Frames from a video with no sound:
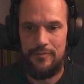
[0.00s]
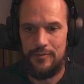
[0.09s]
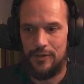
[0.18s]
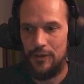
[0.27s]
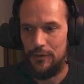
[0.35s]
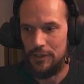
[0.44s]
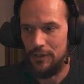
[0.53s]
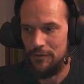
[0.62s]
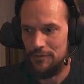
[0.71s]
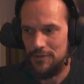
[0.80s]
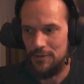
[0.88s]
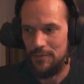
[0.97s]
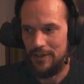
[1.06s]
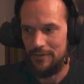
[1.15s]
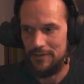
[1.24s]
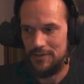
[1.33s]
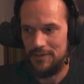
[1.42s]
going over some
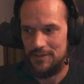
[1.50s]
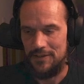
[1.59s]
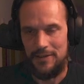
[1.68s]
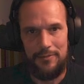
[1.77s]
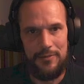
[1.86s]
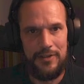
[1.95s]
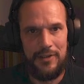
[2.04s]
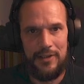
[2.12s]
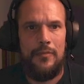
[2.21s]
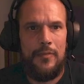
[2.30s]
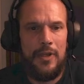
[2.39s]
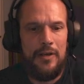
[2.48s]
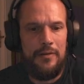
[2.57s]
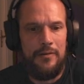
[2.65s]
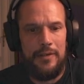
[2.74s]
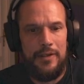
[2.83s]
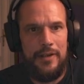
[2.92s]
errors, it seems.
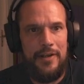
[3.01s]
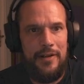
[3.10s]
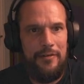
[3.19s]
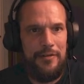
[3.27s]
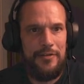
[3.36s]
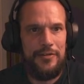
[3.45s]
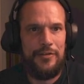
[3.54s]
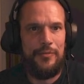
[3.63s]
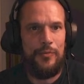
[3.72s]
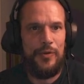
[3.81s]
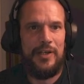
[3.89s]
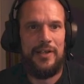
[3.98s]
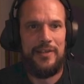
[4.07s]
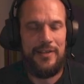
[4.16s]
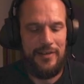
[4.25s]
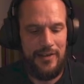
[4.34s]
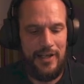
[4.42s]
Oh, and then I have this weird
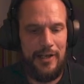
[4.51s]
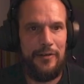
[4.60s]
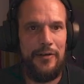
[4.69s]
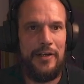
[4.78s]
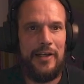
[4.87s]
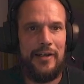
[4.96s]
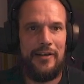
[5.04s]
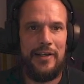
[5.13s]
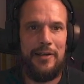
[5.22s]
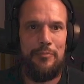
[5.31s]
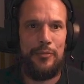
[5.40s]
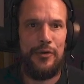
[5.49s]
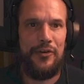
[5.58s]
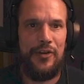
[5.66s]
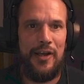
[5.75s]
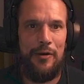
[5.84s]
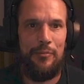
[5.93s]
error here, import
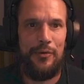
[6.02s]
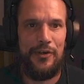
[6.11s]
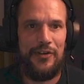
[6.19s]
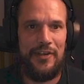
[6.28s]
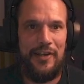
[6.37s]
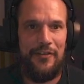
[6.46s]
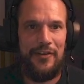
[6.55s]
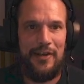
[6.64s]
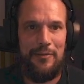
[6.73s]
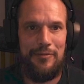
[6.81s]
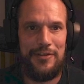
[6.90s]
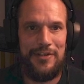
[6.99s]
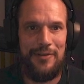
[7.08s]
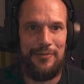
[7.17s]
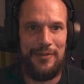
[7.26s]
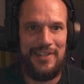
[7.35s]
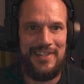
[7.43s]
tile point tile type for
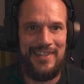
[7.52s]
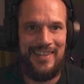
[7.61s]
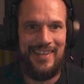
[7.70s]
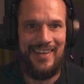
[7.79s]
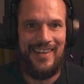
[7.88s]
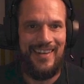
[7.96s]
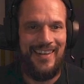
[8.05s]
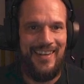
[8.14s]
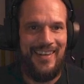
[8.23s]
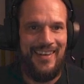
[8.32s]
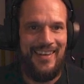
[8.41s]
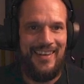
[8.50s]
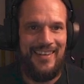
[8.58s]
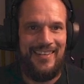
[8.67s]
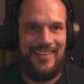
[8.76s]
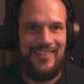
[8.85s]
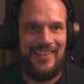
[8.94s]
some reason.
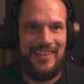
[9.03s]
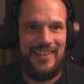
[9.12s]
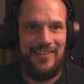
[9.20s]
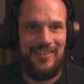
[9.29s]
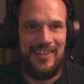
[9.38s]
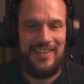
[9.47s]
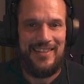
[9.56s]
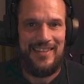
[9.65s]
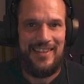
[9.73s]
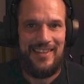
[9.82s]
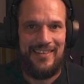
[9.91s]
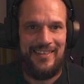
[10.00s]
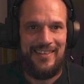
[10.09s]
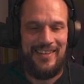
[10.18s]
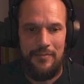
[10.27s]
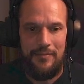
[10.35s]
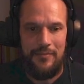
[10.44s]
No idea why it's there.
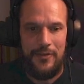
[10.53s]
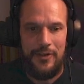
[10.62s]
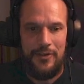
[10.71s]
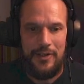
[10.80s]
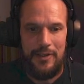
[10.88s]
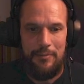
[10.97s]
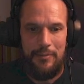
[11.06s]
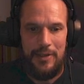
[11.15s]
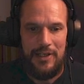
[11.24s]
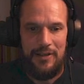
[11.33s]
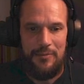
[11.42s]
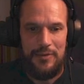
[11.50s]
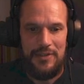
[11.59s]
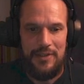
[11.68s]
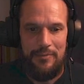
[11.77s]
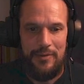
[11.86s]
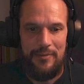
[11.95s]
The type bank must
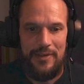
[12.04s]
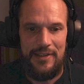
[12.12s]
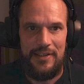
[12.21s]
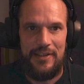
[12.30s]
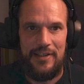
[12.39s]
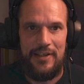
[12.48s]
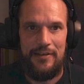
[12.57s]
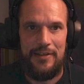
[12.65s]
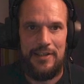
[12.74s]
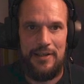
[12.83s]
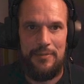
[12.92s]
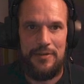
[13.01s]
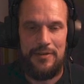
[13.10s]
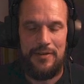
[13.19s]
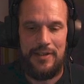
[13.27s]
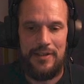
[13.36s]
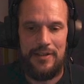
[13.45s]
implement the inherit
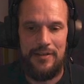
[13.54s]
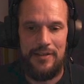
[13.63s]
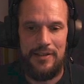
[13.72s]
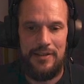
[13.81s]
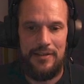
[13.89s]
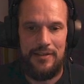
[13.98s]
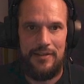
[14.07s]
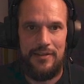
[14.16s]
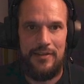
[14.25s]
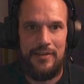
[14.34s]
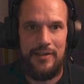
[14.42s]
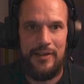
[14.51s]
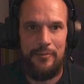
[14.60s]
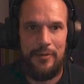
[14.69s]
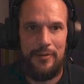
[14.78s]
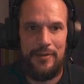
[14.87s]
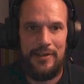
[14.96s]
abstract. Oh, I didn't
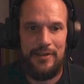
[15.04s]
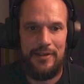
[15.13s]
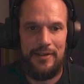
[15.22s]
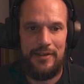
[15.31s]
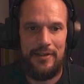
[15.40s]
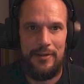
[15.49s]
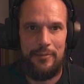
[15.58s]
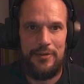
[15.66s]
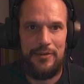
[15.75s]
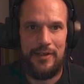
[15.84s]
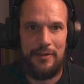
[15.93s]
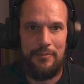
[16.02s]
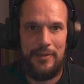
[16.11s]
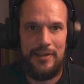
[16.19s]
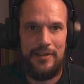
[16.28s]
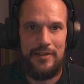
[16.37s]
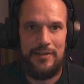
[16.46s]
implement the abstract
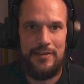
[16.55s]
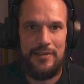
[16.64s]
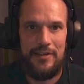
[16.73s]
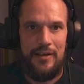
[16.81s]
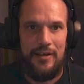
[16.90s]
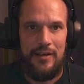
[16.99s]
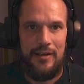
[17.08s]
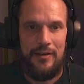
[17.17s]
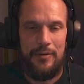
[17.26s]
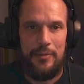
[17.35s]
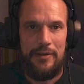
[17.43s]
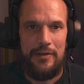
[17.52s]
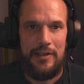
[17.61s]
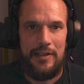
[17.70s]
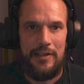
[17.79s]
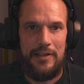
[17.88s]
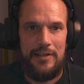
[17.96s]
methods. Oh, apparently
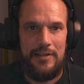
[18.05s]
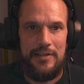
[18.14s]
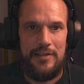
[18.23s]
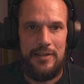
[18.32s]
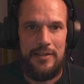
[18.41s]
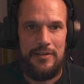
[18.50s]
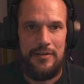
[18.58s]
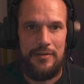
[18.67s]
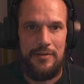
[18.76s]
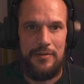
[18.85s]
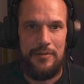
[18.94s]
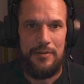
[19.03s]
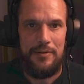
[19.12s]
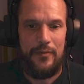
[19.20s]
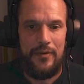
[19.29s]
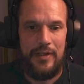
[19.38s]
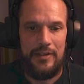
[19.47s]
I did decide to
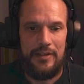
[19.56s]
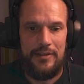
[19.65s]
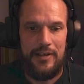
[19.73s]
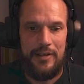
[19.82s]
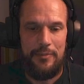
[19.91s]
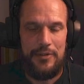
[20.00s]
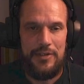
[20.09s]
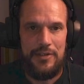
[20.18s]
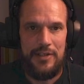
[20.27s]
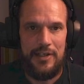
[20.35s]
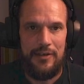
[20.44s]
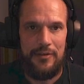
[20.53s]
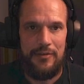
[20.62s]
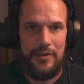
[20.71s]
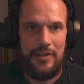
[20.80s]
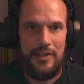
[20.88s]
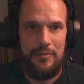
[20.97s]
take the type position out
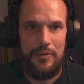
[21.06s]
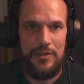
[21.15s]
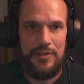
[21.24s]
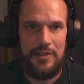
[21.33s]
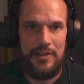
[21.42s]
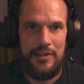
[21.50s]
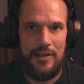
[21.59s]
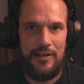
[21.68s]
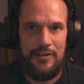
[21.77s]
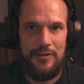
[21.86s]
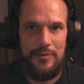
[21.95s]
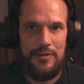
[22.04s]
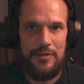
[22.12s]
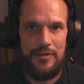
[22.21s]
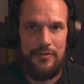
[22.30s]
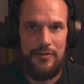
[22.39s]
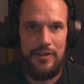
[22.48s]
that was in the
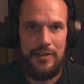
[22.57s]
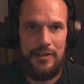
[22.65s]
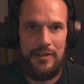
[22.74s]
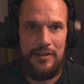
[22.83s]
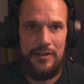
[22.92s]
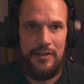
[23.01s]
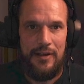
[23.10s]
arguments of the